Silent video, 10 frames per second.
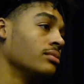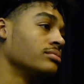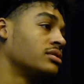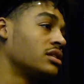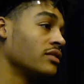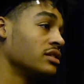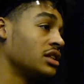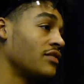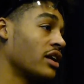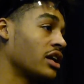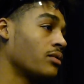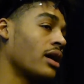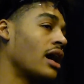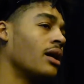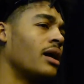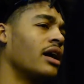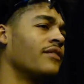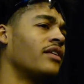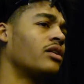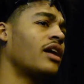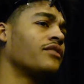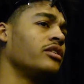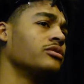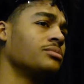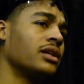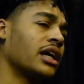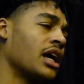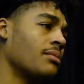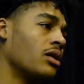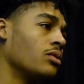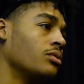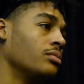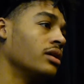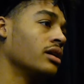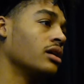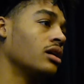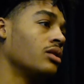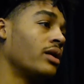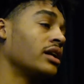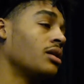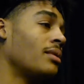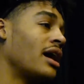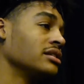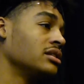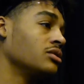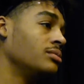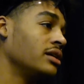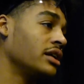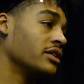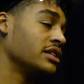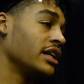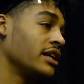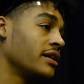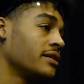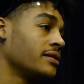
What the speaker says: stuff to see if I can get right. If I don't have to use them in the game, I won't, but right now my eyes are a little bit irritated.